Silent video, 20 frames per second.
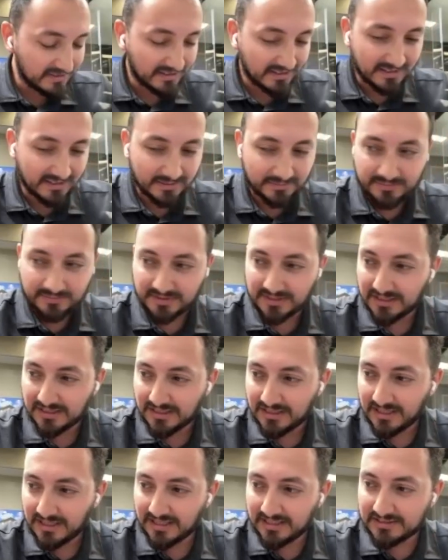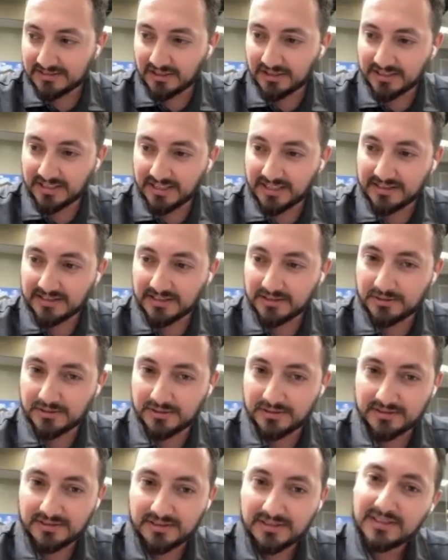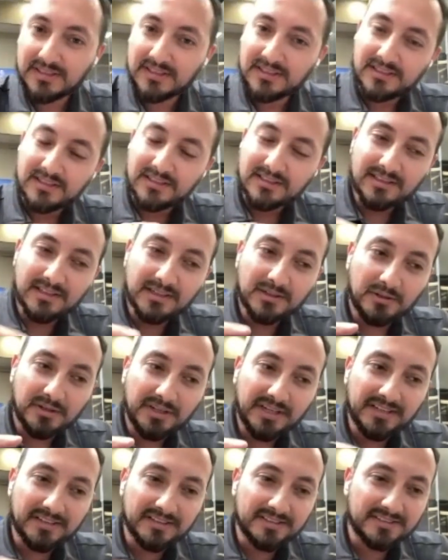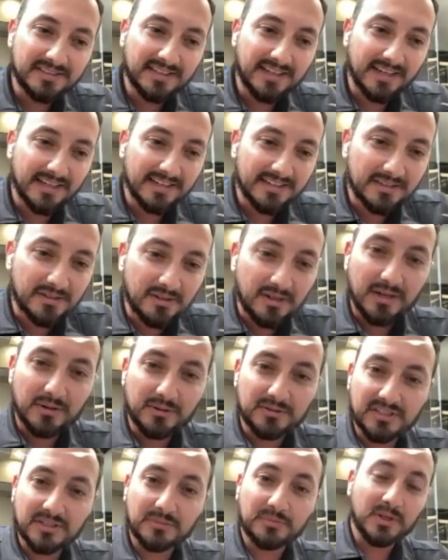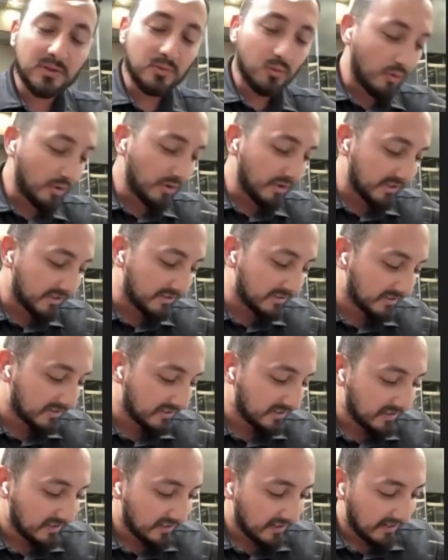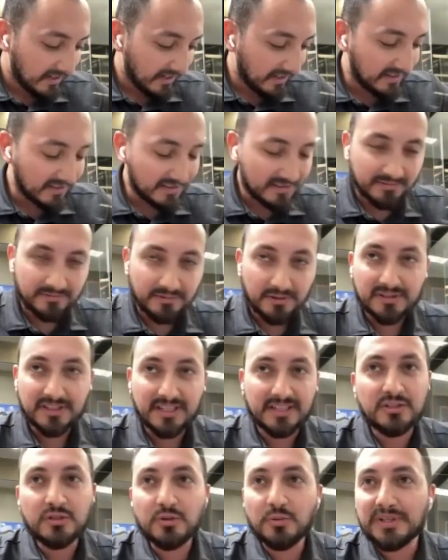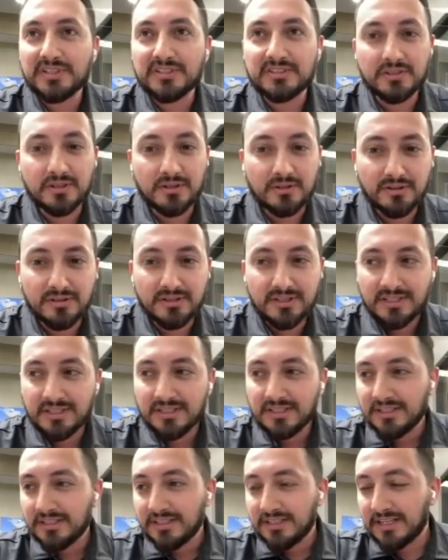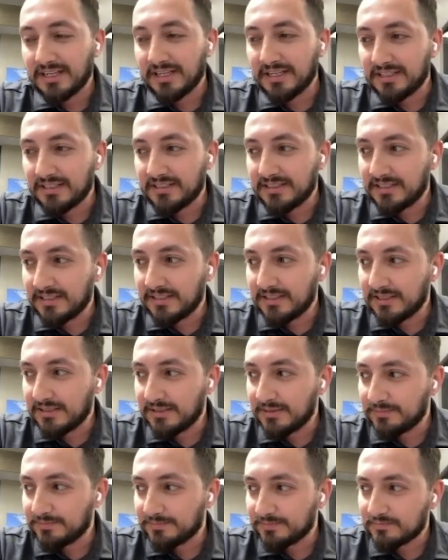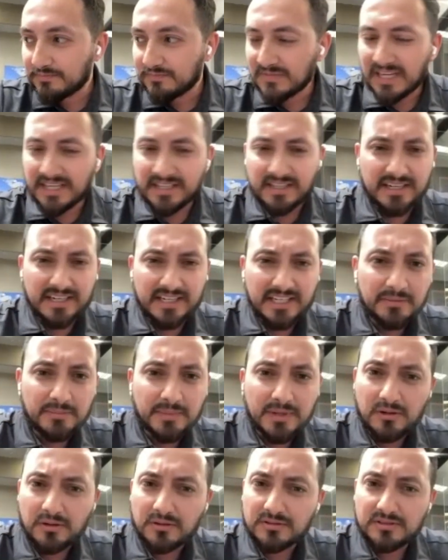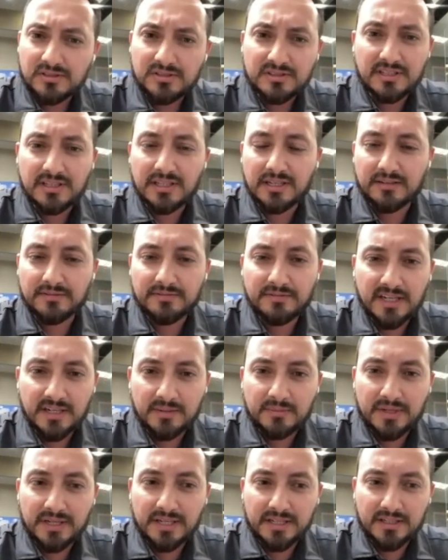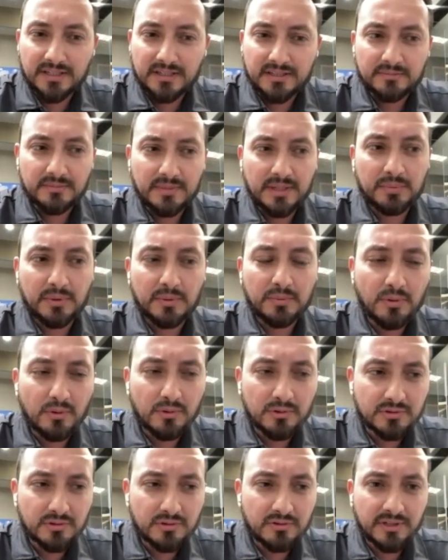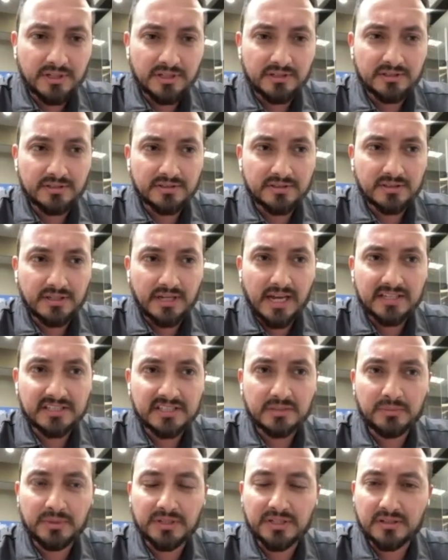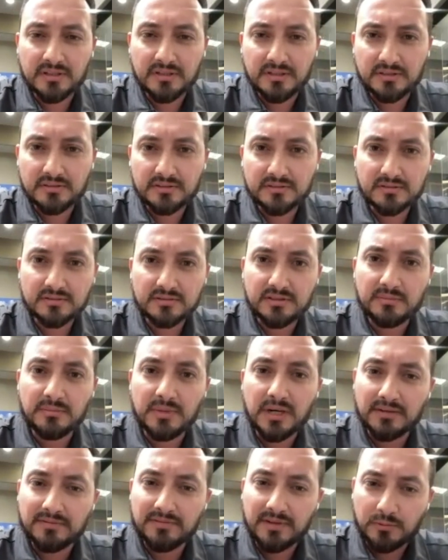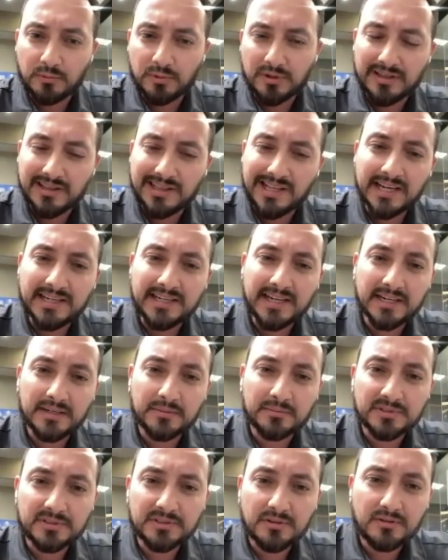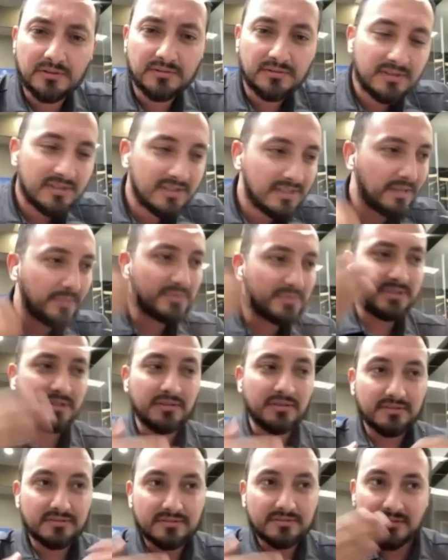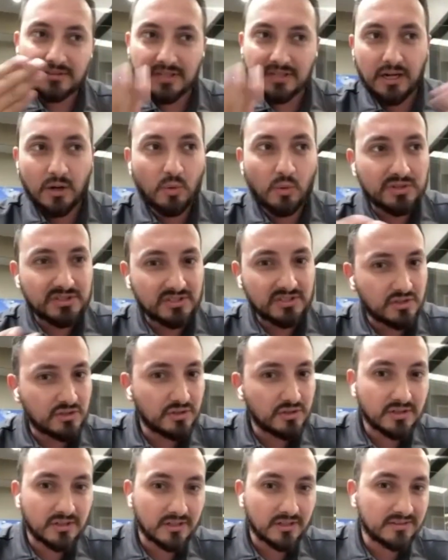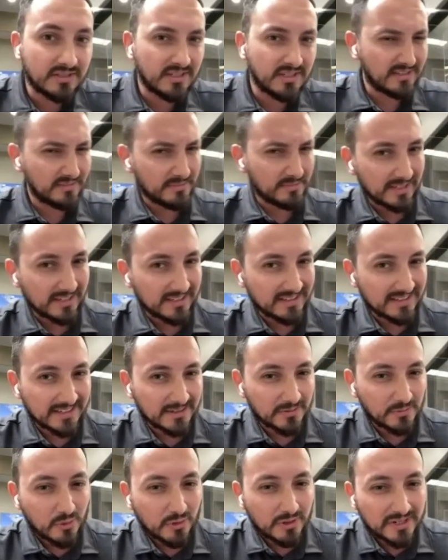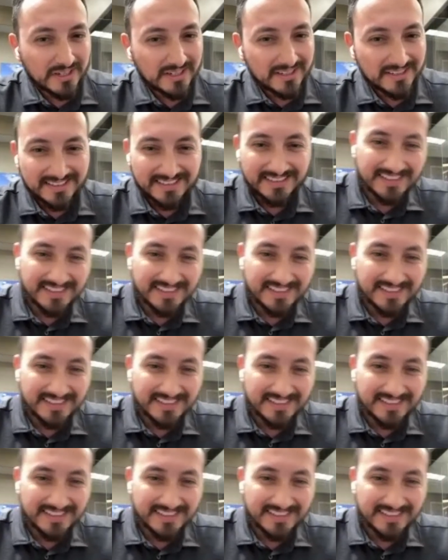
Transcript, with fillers: Um, I started getting little little hints that you know I was going to be awarded. I think the first like two weeks ago, I um, I got an email just clarifying my my proposal and uh, asking me to to modify one of the line items. So I'm still, I wasn't sure. I was like, am I going to get awarded?